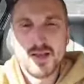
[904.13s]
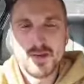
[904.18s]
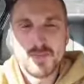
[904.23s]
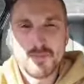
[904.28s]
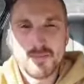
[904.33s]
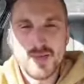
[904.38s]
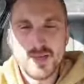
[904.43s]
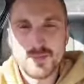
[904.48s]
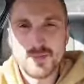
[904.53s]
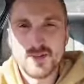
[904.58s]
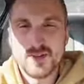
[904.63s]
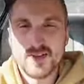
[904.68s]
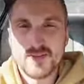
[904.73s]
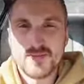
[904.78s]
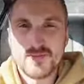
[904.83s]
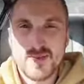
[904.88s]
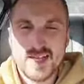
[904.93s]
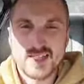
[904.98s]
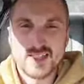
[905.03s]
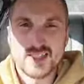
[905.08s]
People have
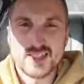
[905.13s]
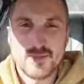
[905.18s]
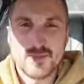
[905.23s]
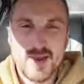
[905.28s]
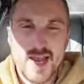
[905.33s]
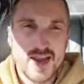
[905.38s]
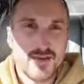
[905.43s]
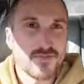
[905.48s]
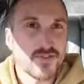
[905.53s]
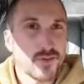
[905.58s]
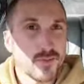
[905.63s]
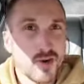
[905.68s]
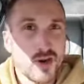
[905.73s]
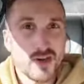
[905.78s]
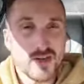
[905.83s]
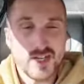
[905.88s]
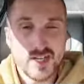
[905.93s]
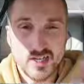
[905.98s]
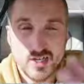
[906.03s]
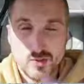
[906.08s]
made some
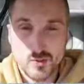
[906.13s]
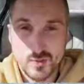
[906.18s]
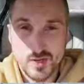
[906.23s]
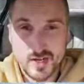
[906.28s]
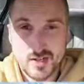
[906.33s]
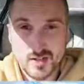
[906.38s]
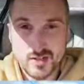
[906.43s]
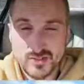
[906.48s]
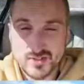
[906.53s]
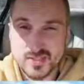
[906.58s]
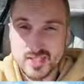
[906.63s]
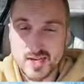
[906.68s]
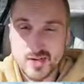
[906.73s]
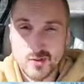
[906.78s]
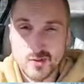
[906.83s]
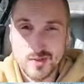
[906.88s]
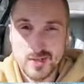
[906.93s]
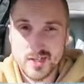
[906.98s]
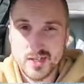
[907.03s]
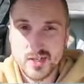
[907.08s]
aftermarket grills that are
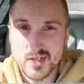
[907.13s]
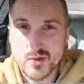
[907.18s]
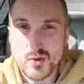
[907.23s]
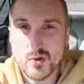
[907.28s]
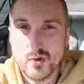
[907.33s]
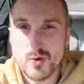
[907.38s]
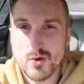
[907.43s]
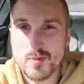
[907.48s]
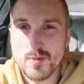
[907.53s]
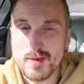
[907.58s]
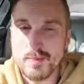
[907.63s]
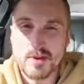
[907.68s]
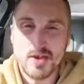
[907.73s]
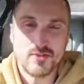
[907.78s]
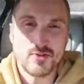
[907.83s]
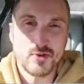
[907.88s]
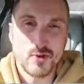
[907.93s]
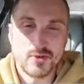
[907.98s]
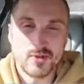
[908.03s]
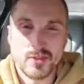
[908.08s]
really cool. Maybe I'll
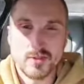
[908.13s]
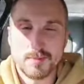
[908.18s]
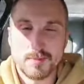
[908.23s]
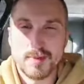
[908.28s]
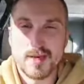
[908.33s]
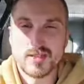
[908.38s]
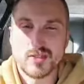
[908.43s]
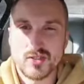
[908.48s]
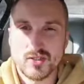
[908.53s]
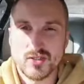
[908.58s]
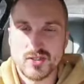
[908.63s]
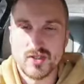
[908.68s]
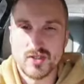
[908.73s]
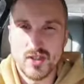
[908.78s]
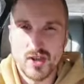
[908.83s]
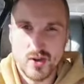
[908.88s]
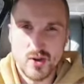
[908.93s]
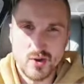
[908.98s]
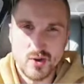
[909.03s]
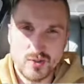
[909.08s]
throw in some pictures of
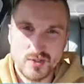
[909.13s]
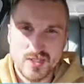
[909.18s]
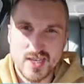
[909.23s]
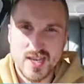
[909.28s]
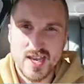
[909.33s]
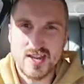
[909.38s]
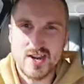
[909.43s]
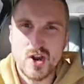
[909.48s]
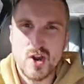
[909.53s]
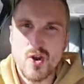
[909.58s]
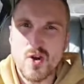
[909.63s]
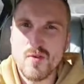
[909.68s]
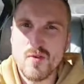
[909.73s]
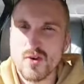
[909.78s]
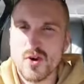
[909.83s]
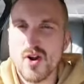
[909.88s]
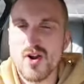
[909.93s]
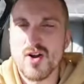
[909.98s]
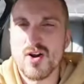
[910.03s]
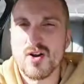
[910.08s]
those. And
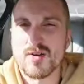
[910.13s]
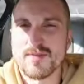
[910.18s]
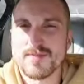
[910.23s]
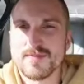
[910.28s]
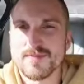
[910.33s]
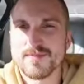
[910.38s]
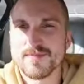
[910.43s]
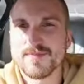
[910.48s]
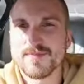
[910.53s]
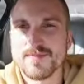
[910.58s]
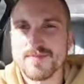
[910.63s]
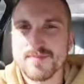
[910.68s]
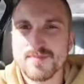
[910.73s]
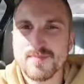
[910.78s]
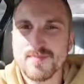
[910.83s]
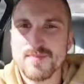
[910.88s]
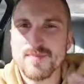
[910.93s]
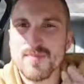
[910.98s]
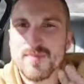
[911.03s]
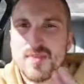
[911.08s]
overall,
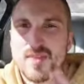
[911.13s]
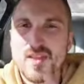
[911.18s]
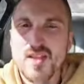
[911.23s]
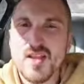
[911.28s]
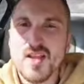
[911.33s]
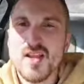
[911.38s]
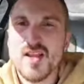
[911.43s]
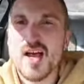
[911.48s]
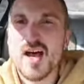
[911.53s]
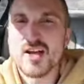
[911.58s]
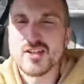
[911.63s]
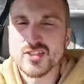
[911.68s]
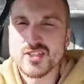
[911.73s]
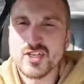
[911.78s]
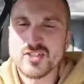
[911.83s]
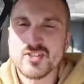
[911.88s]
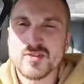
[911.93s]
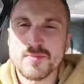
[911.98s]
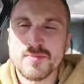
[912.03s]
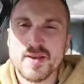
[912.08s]
I'll
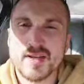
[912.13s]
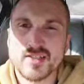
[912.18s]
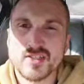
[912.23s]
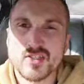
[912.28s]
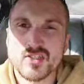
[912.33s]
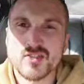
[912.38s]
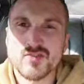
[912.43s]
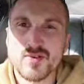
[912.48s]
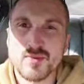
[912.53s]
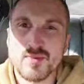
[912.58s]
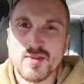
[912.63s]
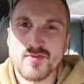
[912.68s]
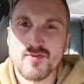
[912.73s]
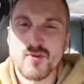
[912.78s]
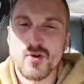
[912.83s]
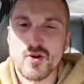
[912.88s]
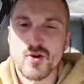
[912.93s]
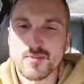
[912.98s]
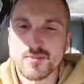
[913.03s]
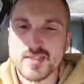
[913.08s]
share some pictures from the
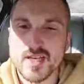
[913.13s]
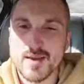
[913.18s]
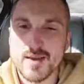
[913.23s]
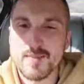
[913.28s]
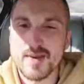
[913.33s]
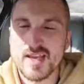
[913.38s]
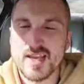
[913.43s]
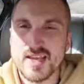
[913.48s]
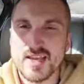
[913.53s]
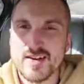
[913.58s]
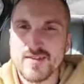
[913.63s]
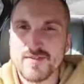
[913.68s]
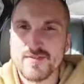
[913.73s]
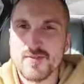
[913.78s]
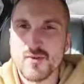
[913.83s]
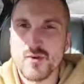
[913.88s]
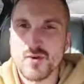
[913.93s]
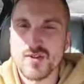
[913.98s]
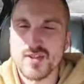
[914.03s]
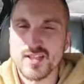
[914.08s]
forums I'm in
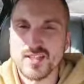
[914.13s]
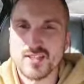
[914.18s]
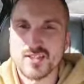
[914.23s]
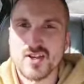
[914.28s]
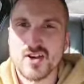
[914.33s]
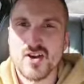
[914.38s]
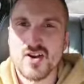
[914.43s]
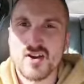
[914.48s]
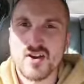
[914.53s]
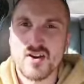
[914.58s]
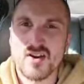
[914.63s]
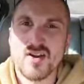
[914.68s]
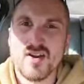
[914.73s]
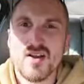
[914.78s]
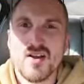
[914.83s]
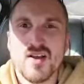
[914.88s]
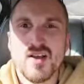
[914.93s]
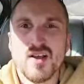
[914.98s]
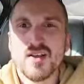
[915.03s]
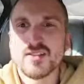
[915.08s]
for this car.
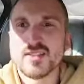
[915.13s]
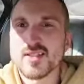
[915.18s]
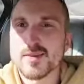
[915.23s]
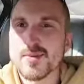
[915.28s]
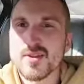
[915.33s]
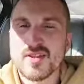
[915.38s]
Some of the